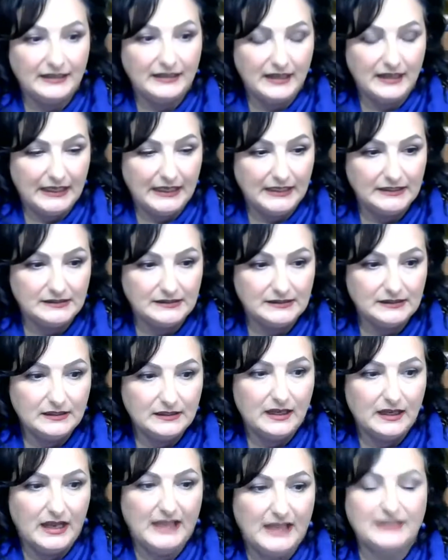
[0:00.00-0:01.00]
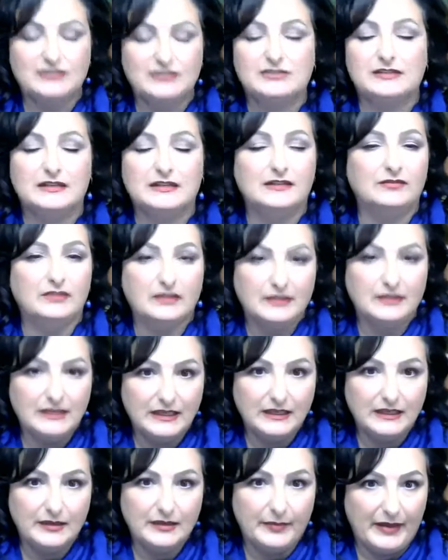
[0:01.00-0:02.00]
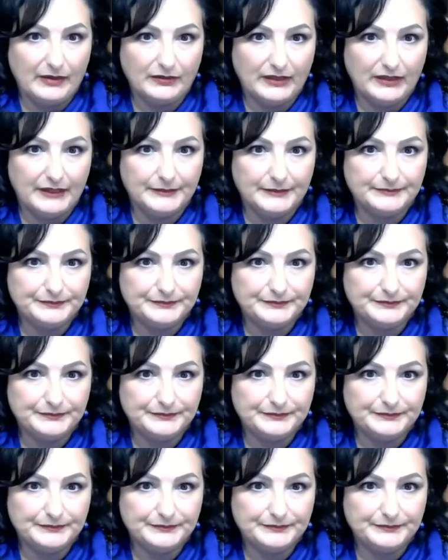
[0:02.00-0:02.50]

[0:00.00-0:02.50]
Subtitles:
night, I just didn't even think about it.